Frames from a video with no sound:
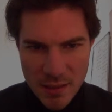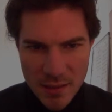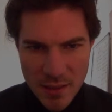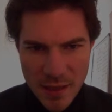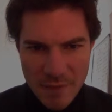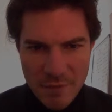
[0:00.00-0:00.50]

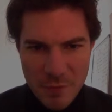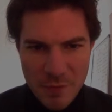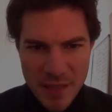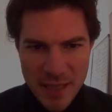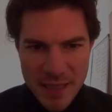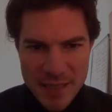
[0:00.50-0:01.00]
And if you play
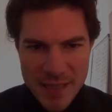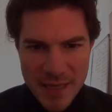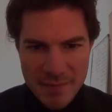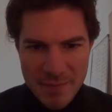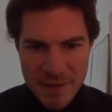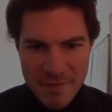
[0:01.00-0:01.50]
like
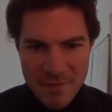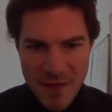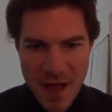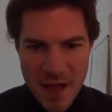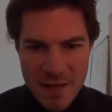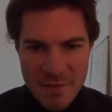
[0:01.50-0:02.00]
knight
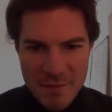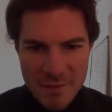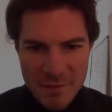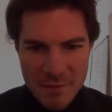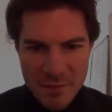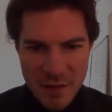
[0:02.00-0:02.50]
b5,
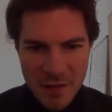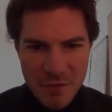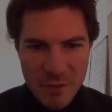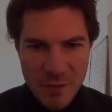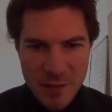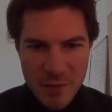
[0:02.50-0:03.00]
if you
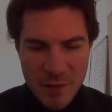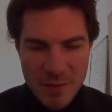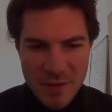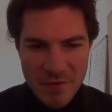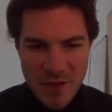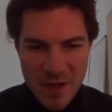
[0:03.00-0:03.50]
play queen
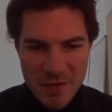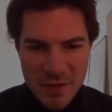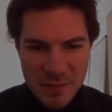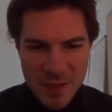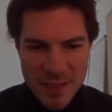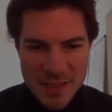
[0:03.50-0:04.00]
b5, he
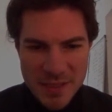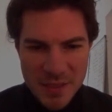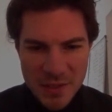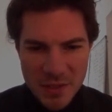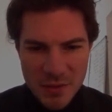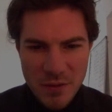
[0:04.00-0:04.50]
plays
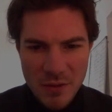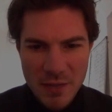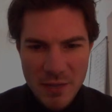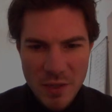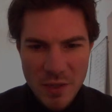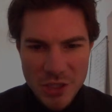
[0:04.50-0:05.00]
rook
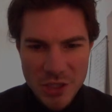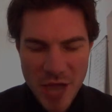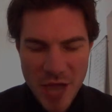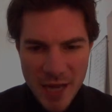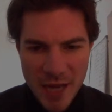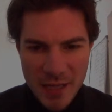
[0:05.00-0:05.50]
a1
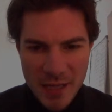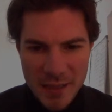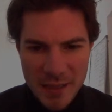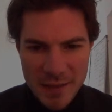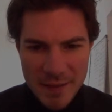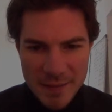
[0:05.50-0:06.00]
check.
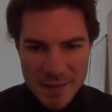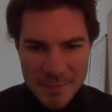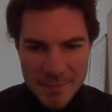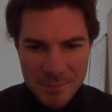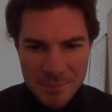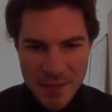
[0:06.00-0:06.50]

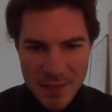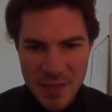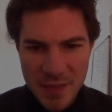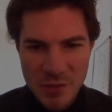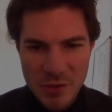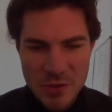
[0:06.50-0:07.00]
And then
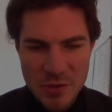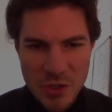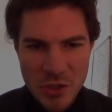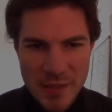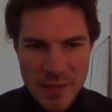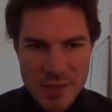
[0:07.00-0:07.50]
you lose your
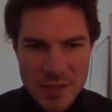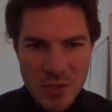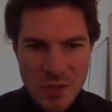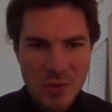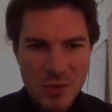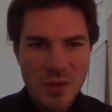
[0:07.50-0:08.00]
queen.
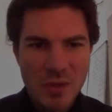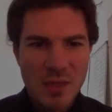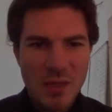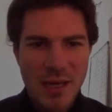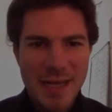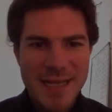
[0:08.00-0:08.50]
So
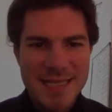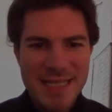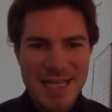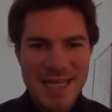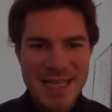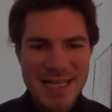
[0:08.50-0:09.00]
I guess the
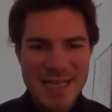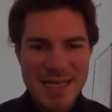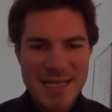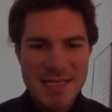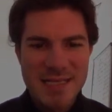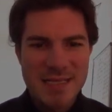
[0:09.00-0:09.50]
key
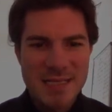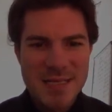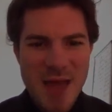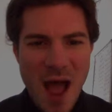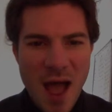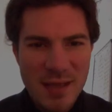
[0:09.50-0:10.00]
is
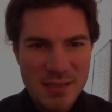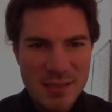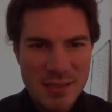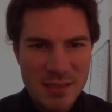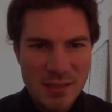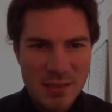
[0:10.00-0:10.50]
not
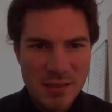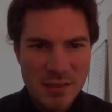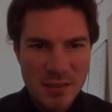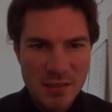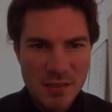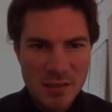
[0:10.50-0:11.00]

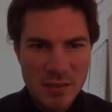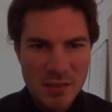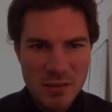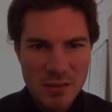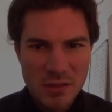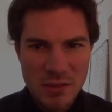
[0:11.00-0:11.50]

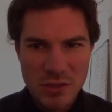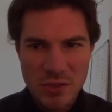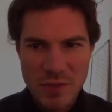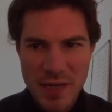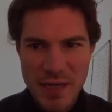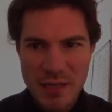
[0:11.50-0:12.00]
to
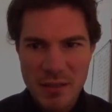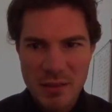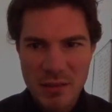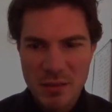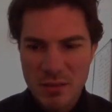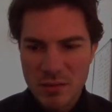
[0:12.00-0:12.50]
trade
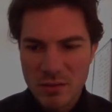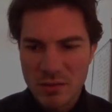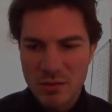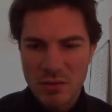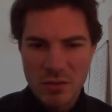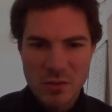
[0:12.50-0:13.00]

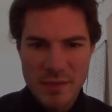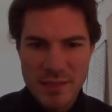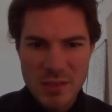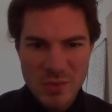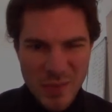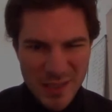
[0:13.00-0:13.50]

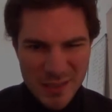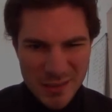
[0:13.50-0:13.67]
queens. What?